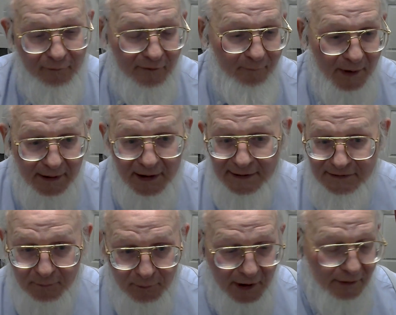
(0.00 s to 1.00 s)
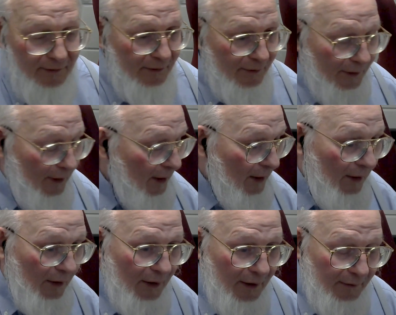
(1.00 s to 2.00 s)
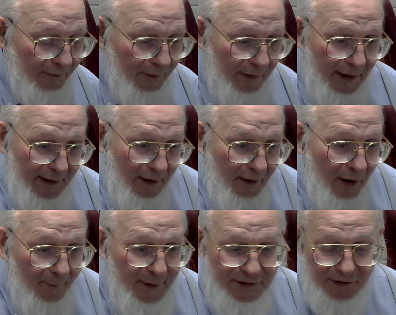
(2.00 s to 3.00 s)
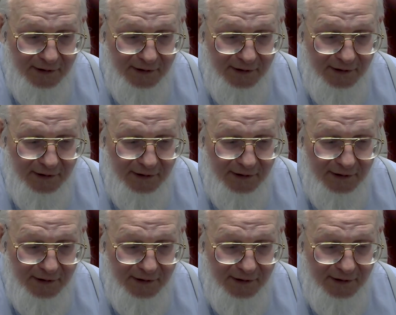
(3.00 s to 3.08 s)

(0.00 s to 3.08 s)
with Mennonites or Brethren or Amish or